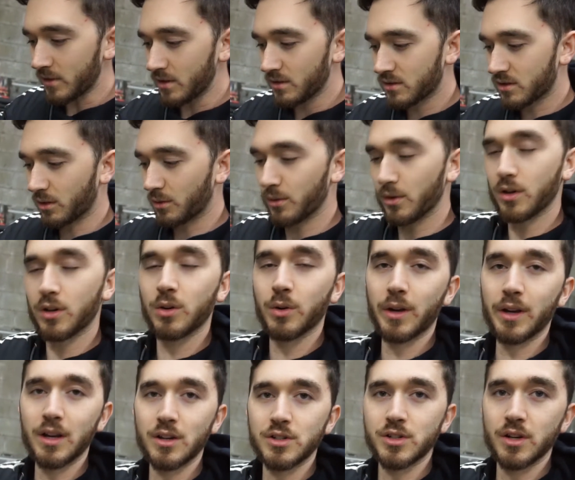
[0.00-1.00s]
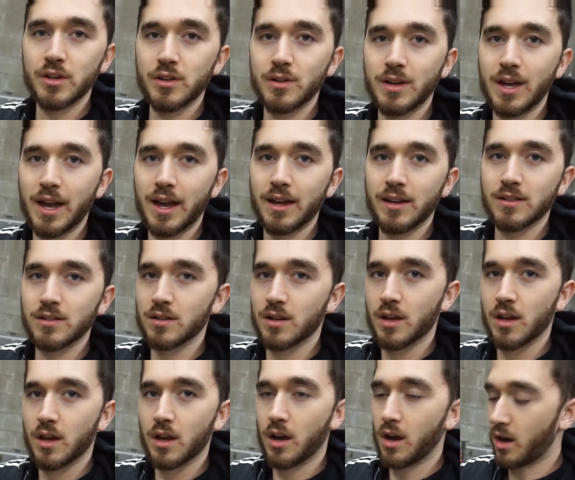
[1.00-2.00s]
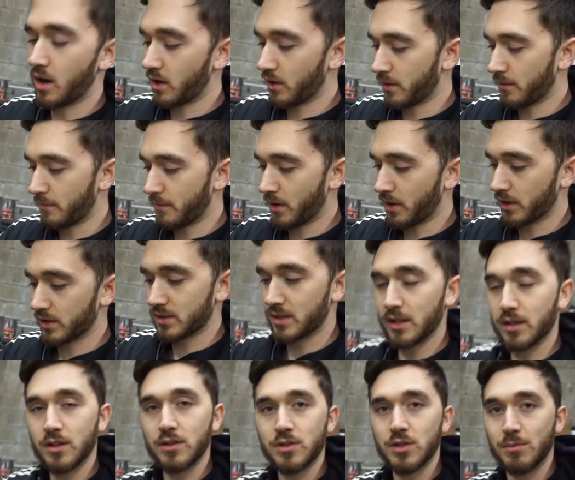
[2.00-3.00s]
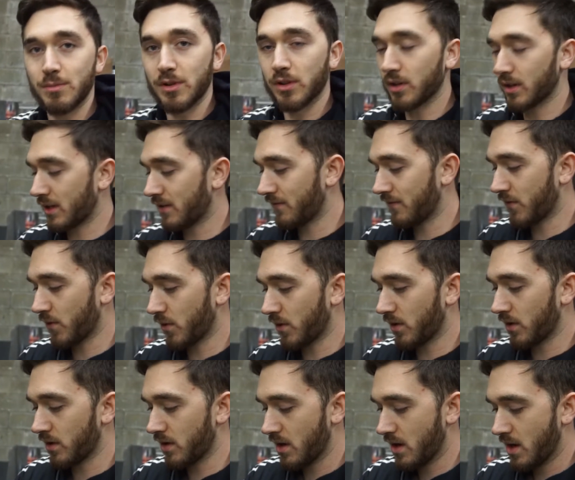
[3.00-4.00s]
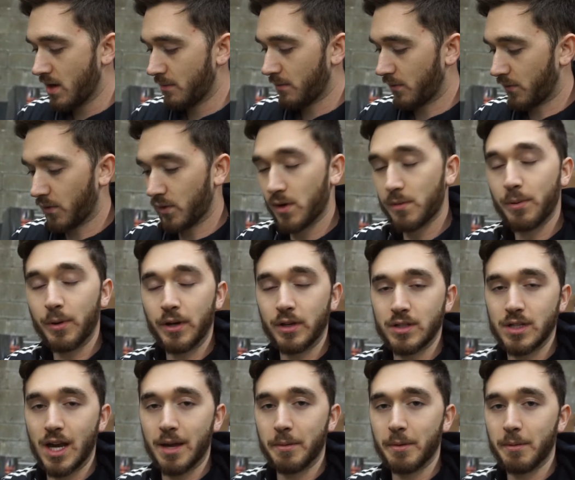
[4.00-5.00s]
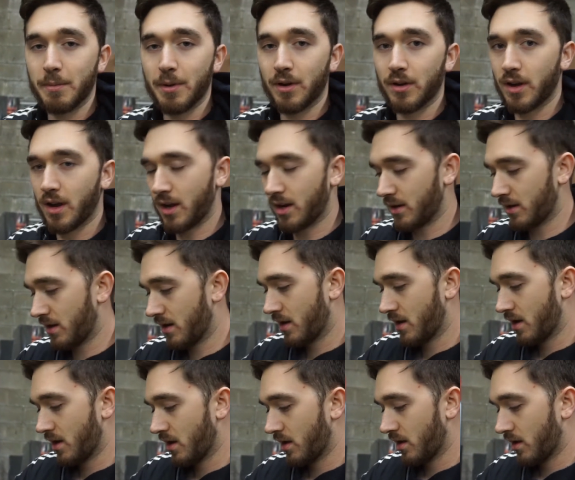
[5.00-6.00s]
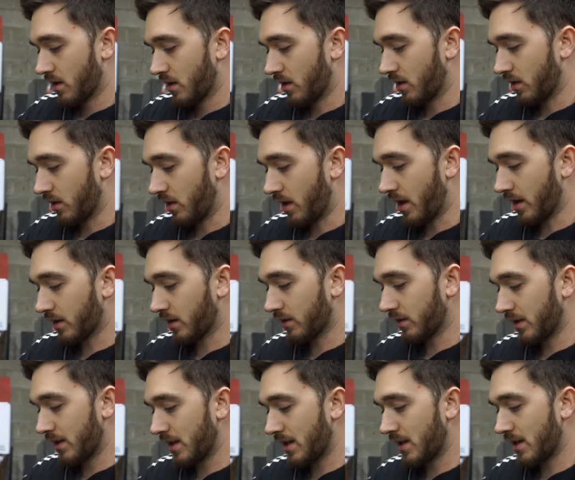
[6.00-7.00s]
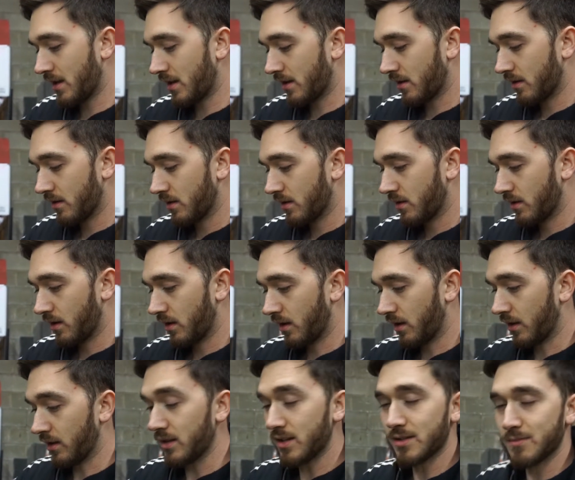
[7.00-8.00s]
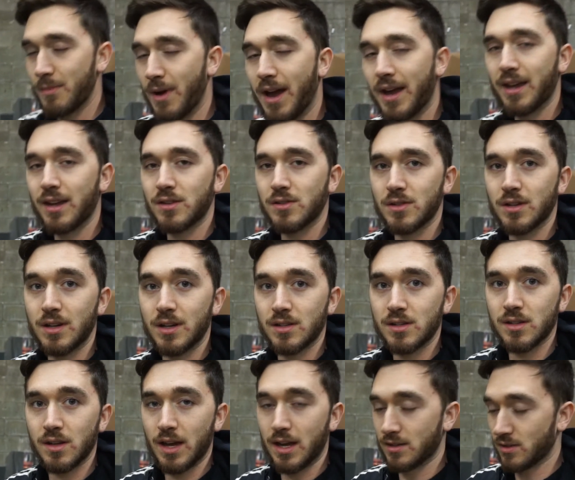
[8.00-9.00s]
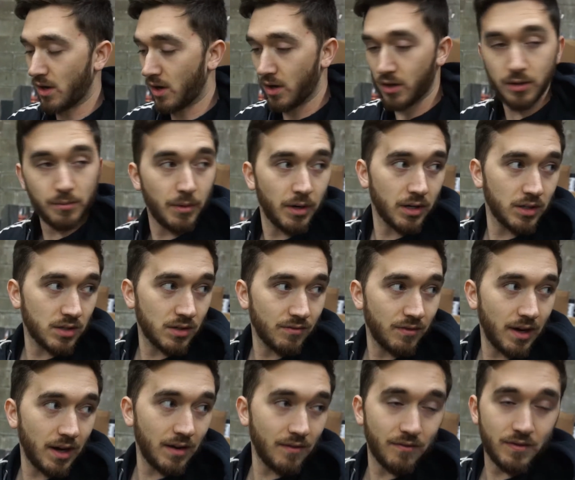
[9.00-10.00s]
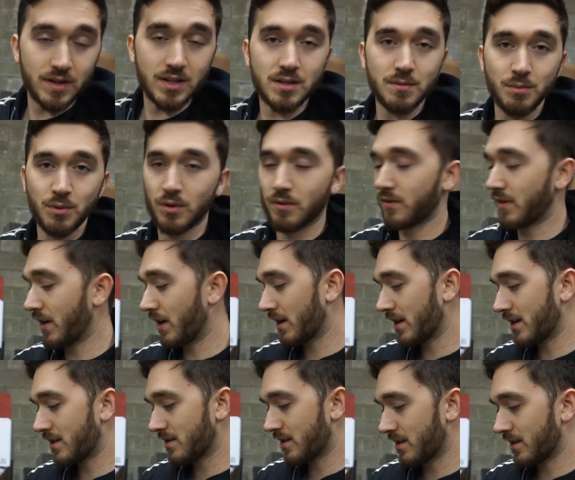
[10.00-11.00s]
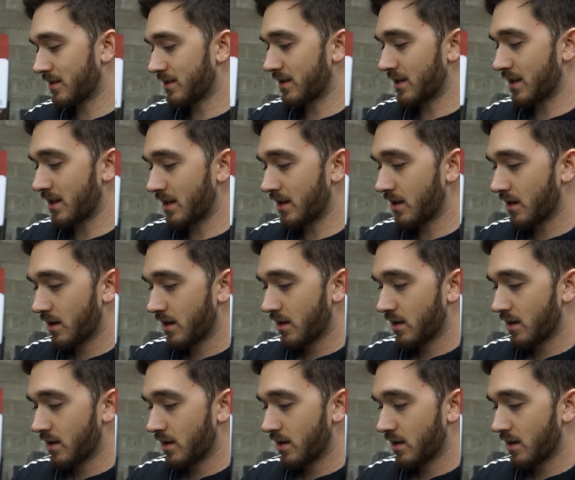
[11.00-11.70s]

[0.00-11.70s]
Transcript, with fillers: So real quick, I'll show you guys all the marks that you should be looking for before you put your timing belt on. Luckily, at least my engine, it still has all the marks. They're very visible, very easy to see.